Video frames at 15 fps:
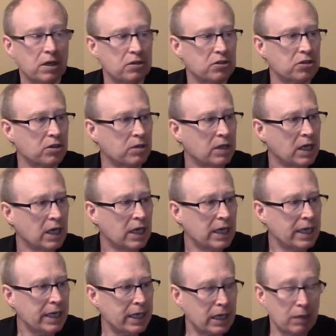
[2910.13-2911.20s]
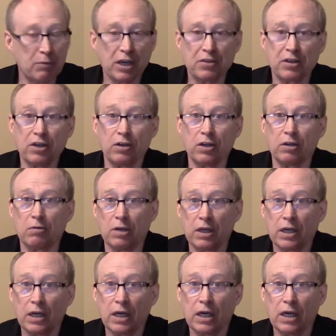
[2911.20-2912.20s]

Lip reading: So, and I'm not the only one.